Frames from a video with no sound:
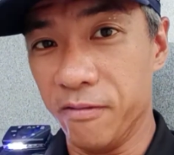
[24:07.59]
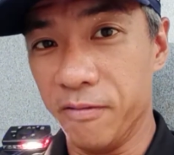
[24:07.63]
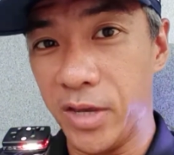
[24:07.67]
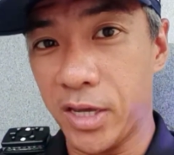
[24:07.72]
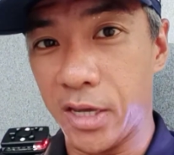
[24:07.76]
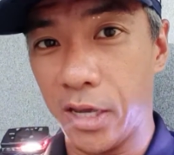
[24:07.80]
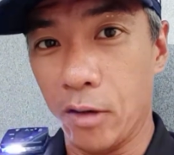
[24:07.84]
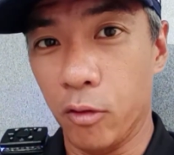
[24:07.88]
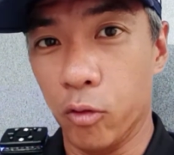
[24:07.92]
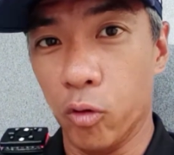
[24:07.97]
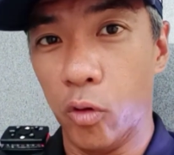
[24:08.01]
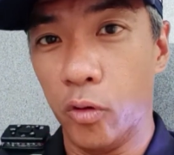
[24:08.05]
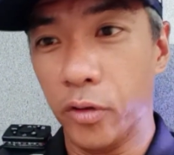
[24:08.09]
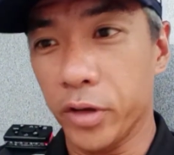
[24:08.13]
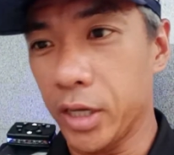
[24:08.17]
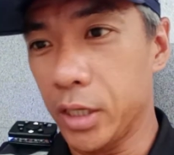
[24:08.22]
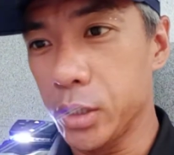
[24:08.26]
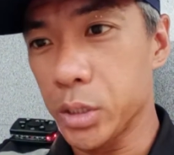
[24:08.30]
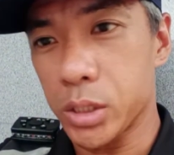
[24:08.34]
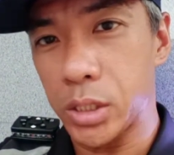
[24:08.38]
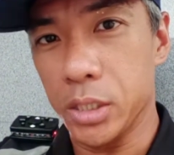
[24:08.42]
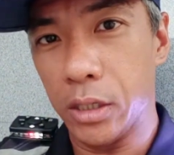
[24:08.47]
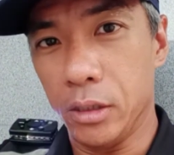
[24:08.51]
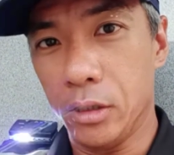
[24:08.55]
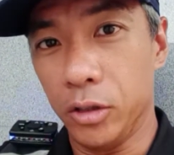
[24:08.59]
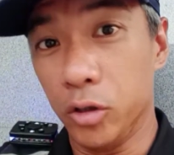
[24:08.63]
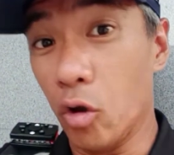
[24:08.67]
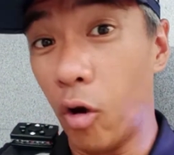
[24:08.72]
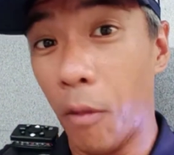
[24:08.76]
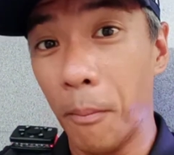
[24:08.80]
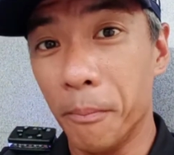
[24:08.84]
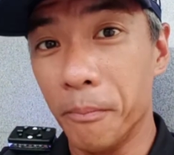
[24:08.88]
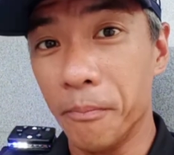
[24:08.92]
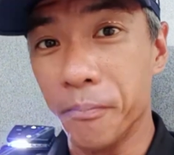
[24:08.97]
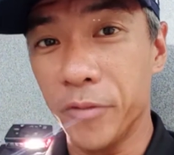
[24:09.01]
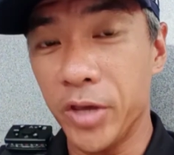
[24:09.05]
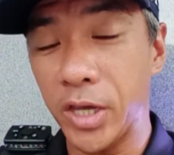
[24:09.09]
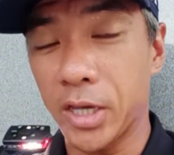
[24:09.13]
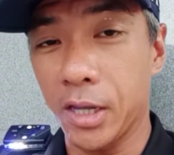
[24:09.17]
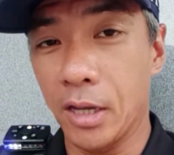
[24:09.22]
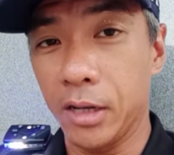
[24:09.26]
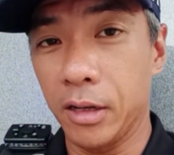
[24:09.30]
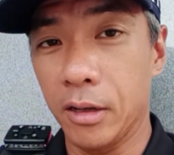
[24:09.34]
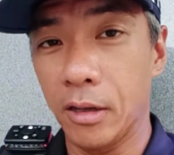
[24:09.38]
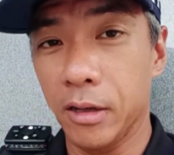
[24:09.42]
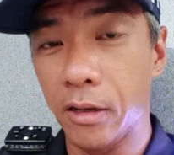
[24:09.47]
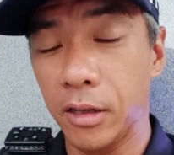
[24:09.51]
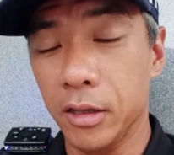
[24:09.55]
We can go against the norm. We
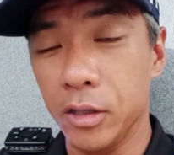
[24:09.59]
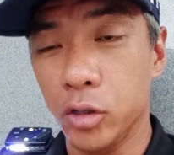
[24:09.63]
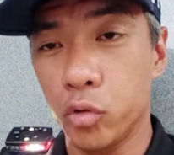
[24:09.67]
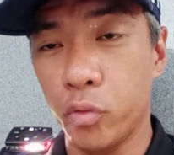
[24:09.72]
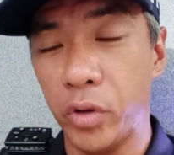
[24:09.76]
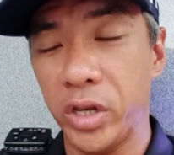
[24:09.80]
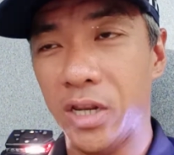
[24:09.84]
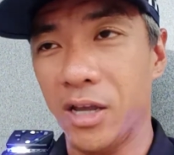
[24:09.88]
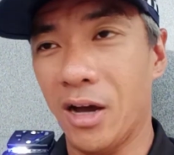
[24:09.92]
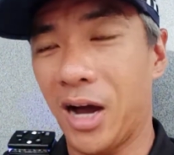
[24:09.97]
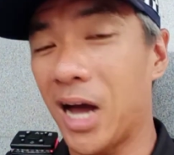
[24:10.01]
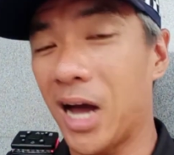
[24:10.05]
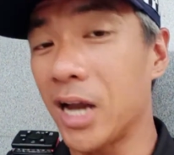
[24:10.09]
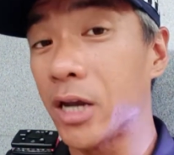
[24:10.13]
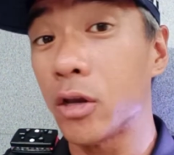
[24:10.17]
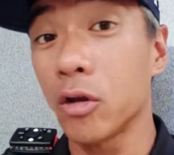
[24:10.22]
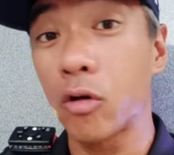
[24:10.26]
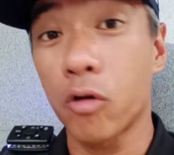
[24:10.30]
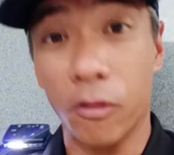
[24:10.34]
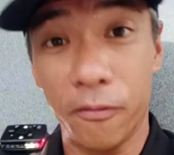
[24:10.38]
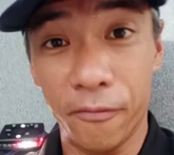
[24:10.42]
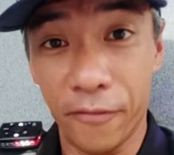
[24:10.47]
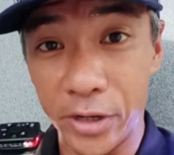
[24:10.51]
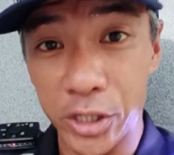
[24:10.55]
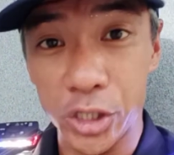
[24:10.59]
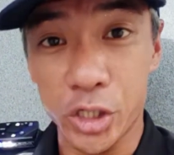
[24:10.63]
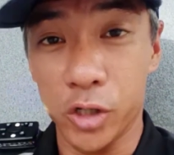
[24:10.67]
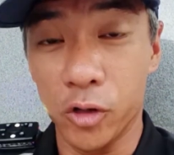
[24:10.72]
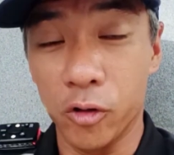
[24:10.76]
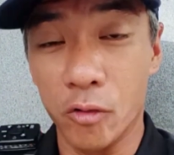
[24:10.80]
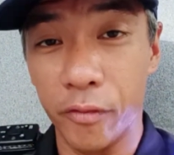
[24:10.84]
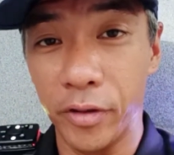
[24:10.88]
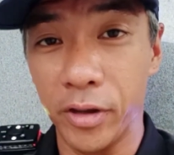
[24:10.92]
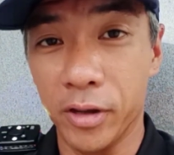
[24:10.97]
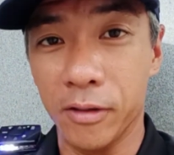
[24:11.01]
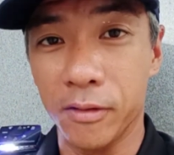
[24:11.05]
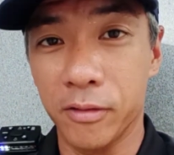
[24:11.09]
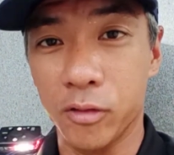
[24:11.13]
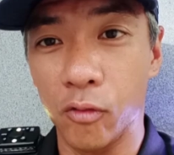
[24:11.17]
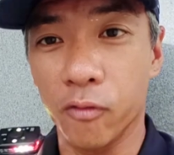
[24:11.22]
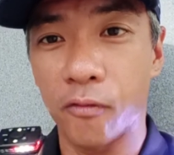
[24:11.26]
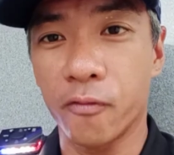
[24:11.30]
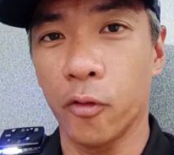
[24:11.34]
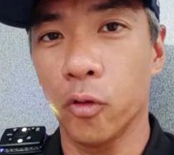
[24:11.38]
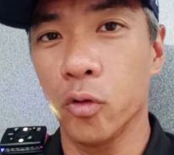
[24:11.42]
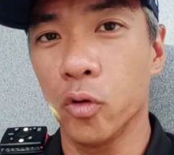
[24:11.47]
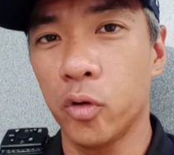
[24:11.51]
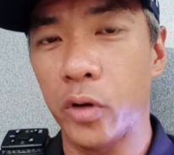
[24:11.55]
can do it the unconventional way, to
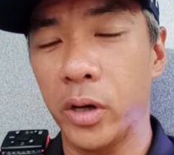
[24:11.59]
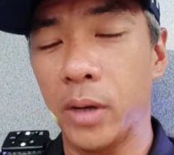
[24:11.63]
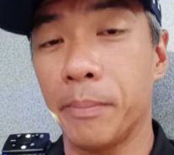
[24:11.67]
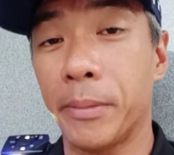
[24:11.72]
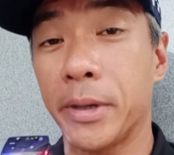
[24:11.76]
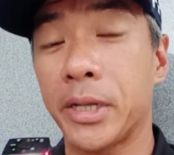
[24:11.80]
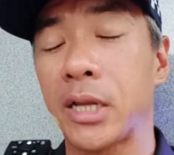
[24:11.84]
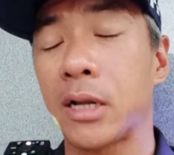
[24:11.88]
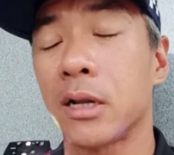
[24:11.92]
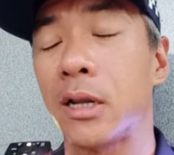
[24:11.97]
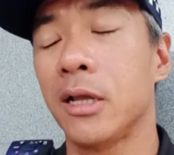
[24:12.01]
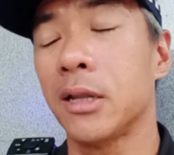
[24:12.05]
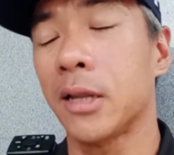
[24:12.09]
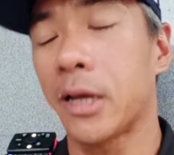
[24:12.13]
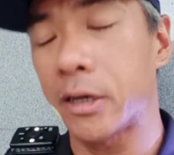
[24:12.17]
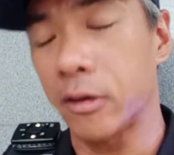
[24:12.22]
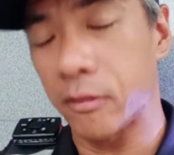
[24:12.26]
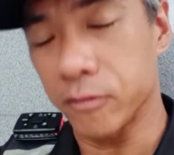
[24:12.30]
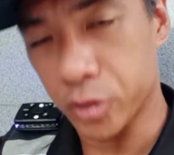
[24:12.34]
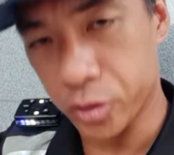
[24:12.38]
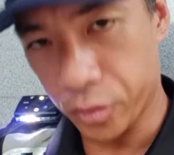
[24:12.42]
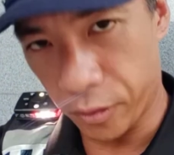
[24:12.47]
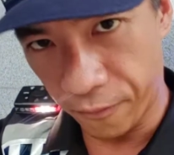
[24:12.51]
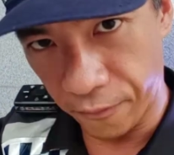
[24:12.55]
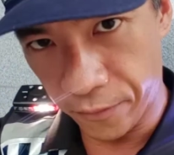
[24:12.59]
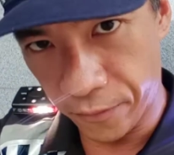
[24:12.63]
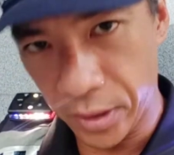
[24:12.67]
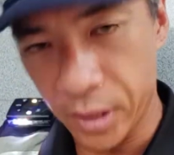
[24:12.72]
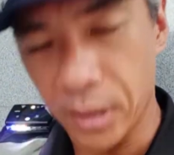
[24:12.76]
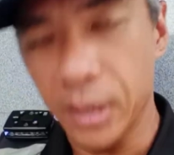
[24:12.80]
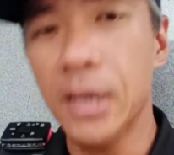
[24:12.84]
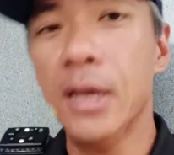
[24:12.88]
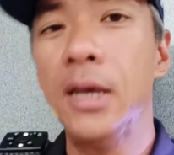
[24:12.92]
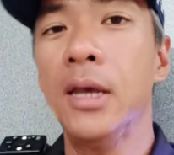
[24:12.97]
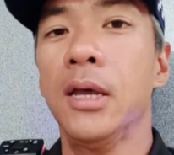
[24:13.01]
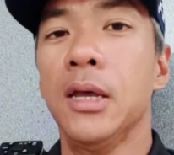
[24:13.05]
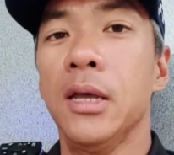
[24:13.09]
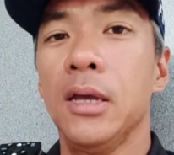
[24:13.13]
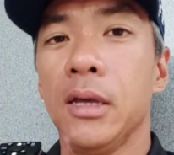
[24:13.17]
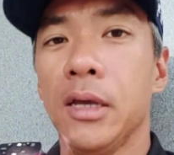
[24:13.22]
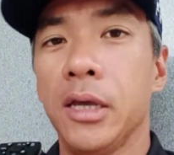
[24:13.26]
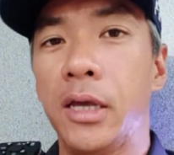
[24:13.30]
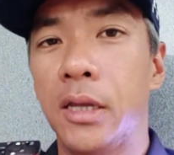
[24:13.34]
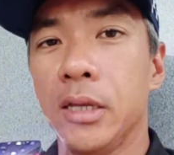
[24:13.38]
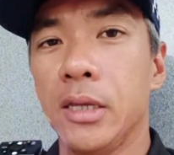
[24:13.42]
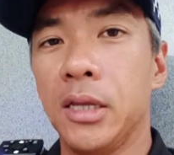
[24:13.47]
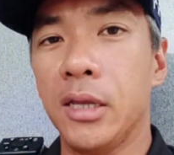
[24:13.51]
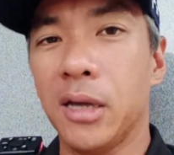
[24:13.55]
follow a particular line of traffic
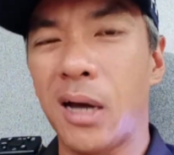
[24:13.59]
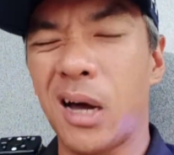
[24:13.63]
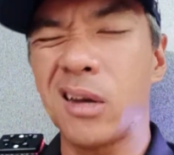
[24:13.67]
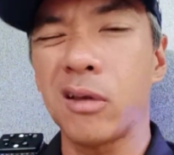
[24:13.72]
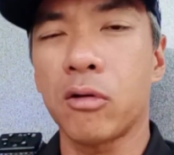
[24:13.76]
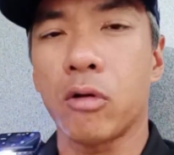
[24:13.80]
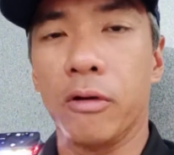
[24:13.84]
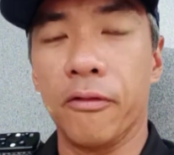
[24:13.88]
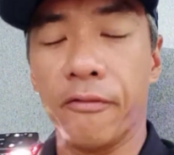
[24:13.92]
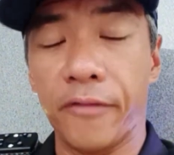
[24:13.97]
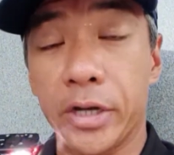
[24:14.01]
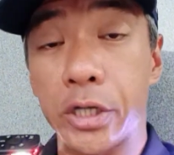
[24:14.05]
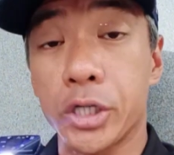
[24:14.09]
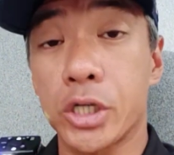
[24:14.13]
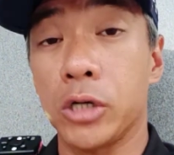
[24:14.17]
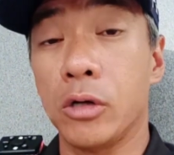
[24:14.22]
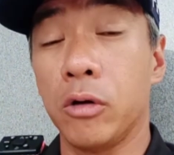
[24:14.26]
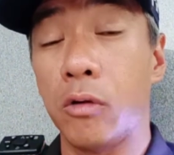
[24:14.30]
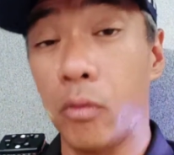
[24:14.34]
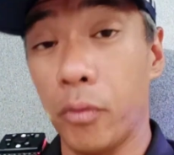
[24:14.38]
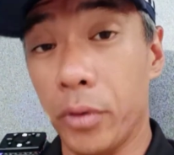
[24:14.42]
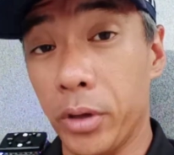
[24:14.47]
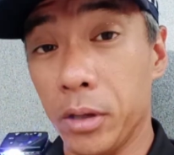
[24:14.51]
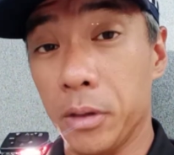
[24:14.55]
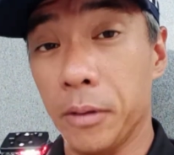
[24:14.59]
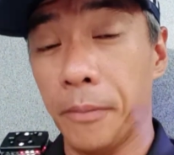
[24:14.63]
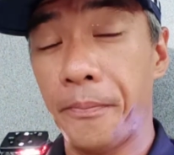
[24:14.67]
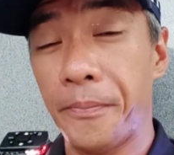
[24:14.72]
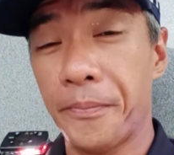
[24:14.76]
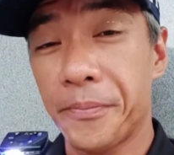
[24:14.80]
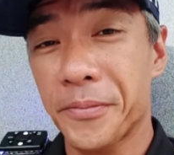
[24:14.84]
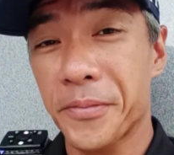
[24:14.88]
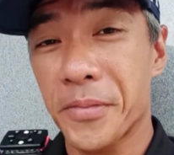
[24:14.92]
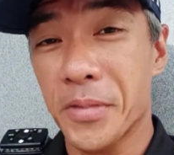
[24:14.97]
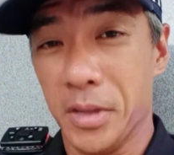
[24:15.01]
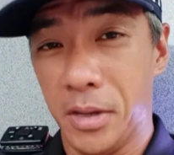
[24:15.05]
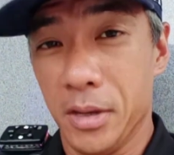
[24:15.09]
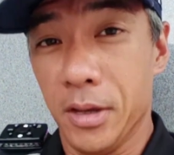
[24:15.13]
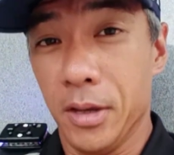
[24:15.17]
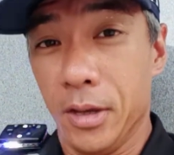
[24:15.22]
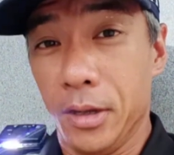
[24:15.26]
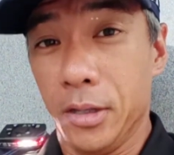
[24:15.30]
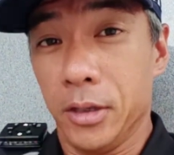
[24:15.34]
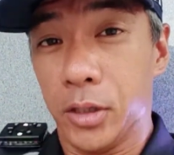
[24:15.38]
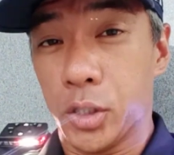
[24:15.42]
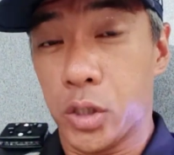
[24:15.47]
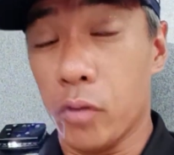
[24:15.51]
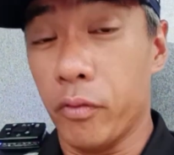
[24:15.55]
in the unconventional way.
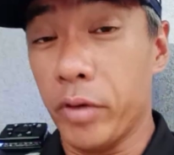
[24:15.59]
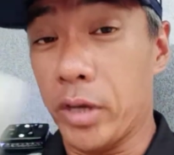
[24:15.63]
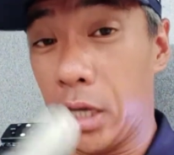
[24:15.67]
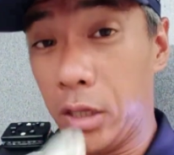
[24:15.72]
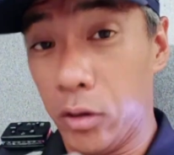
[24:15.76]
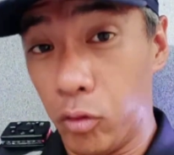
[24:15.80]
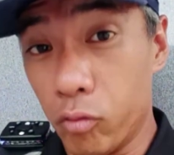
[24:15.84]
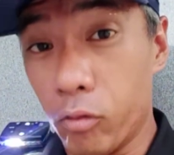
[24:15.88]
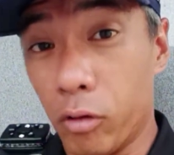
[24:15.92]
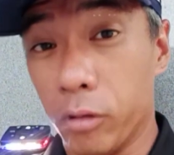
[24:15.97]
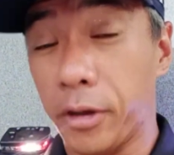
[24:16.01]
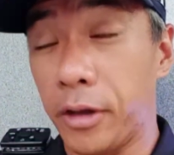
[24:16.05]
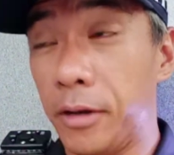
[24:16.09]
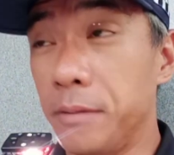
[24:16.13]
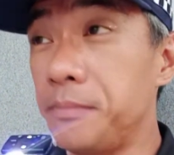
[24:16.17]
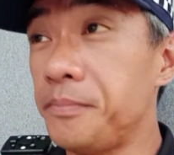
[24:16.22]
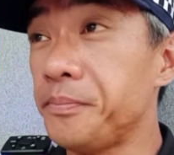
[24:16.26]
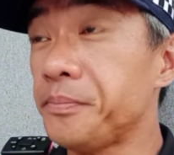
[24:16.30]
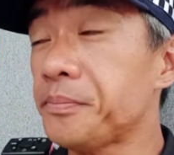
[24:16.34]
So we can do all that.